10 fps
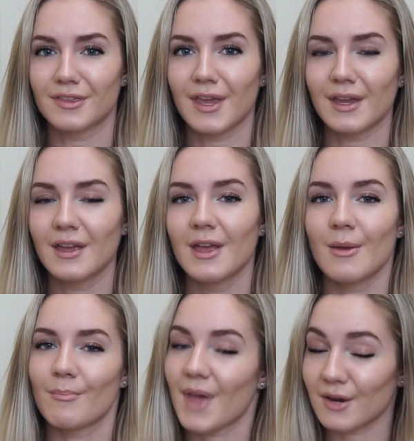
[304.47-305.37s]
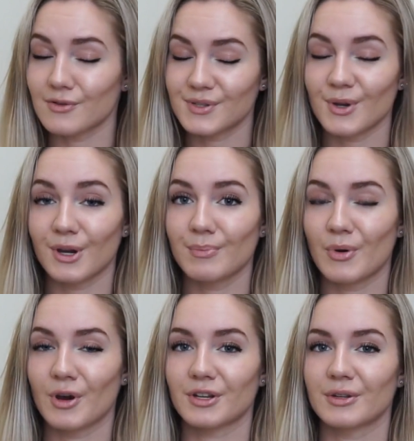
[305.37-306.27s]
thing? Macros are
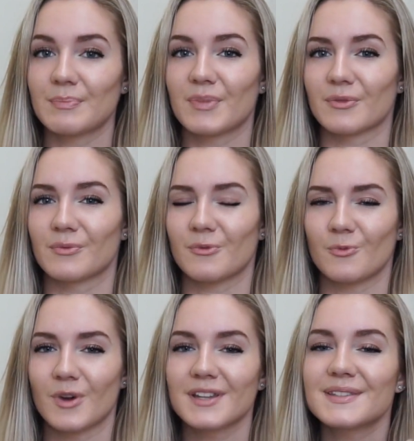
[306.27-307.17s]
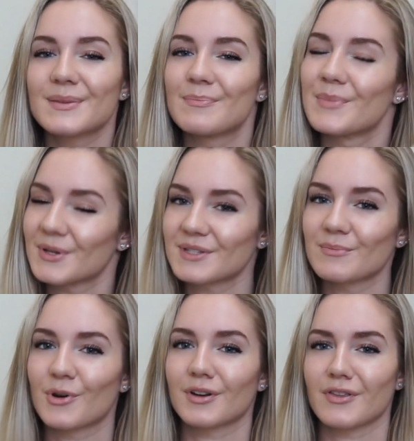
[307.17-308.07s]
important, but what is the most
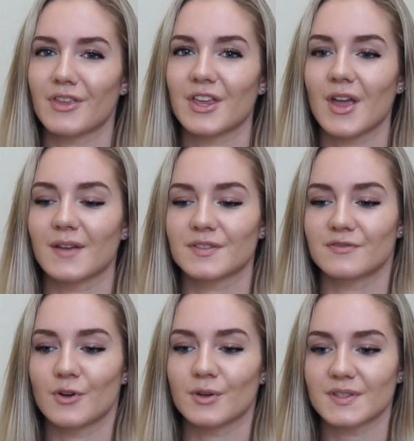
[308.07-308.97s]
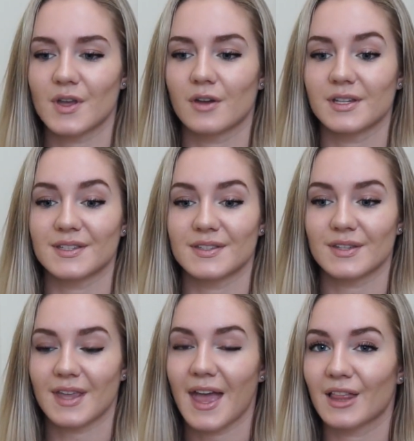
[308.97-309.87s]
important thing you have to focus on is
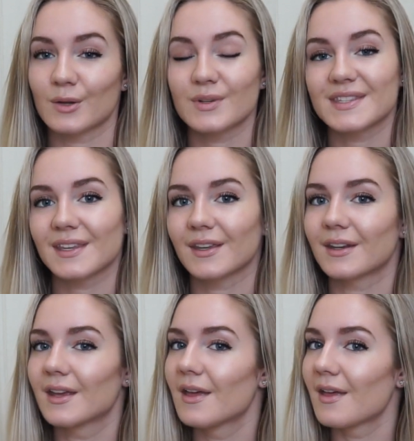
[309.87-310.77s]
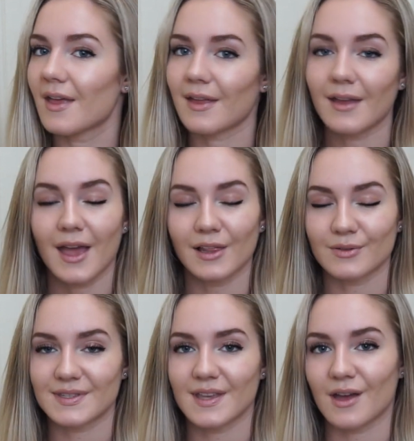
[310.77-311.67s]
calories in and
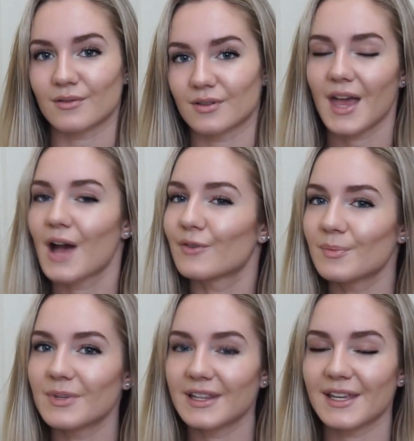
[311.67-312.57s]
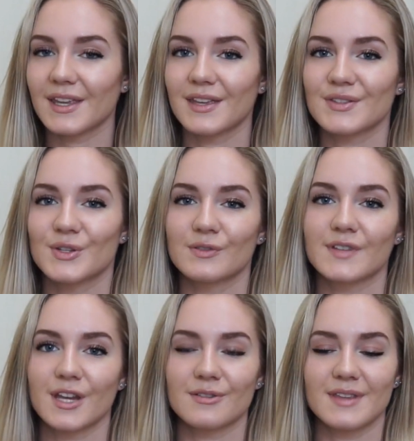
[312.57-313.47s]
calories out. I will be linking two
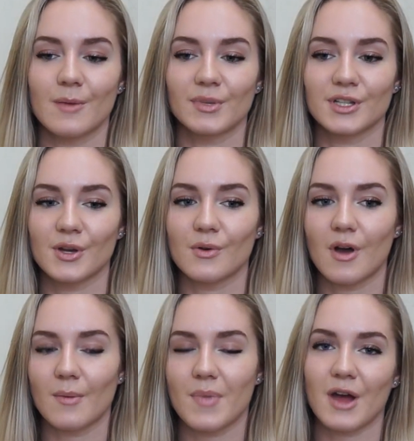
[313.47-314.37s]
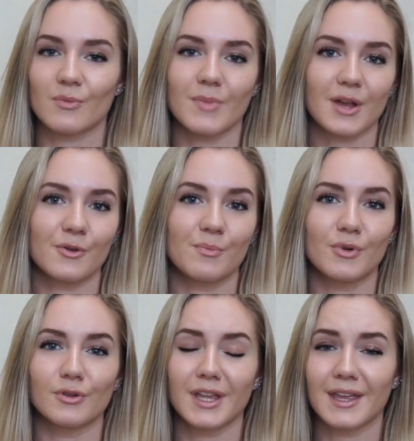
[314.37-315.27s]
videos down below about macro
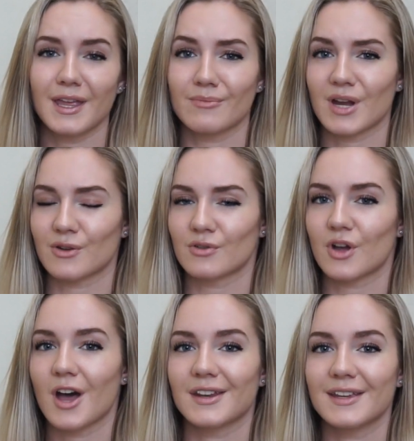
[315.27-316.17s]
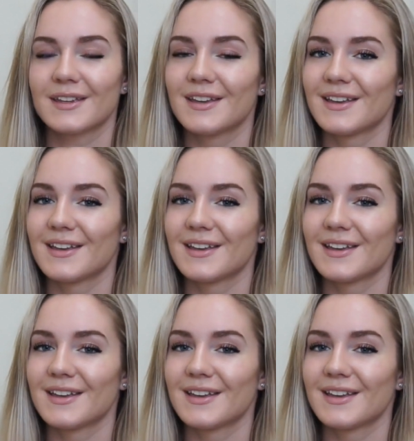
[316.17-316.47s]
bulking and macro cutting.